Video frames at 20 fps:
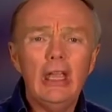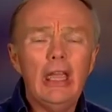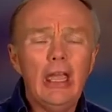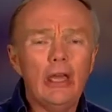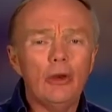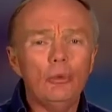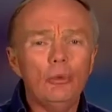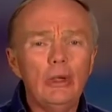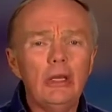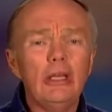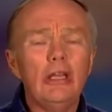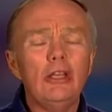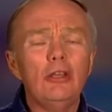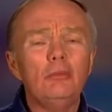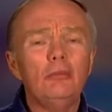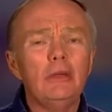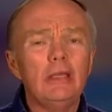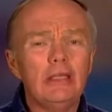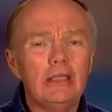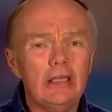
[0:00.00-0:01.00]
And we need to
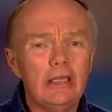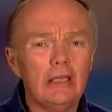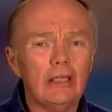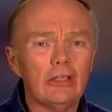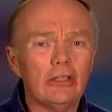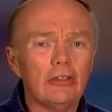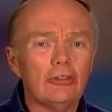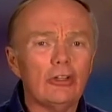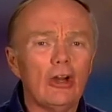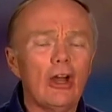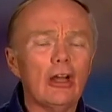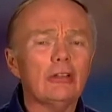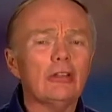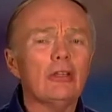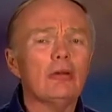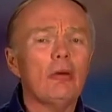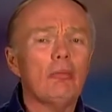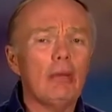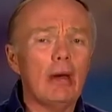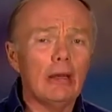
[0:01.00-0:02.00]
begin to talk to
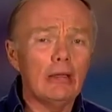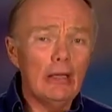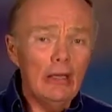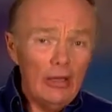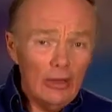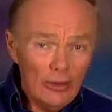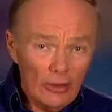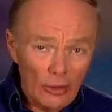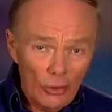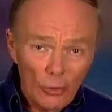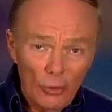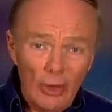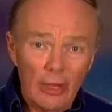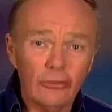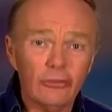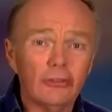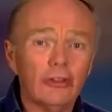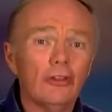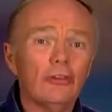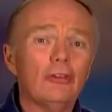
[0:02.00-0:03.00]
them about their
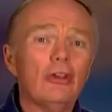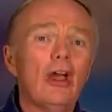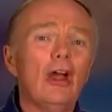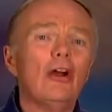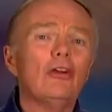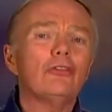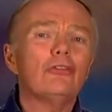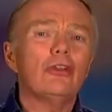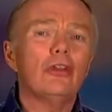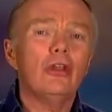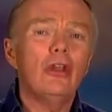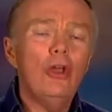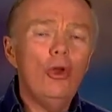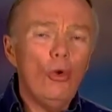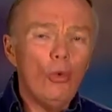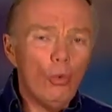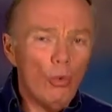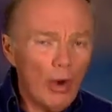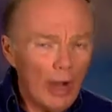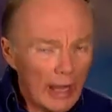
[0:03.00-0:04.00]
restless hearts and
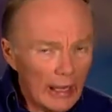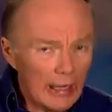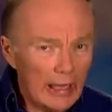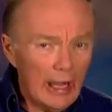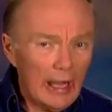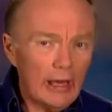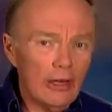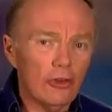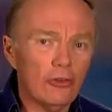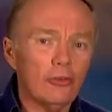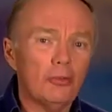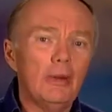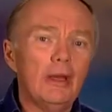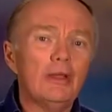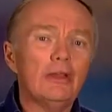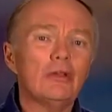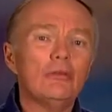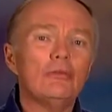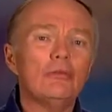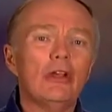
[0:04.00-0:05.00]
why God has made
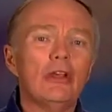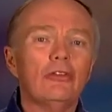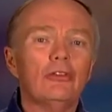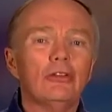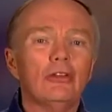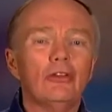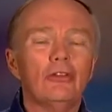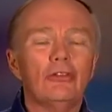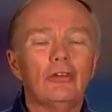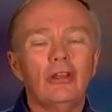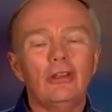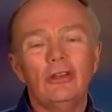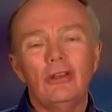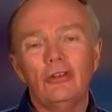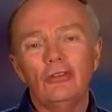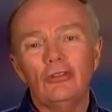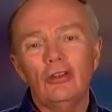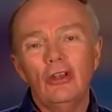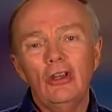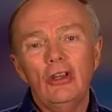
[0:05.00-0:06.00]
them restless and
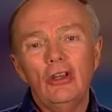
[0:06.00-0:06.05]
this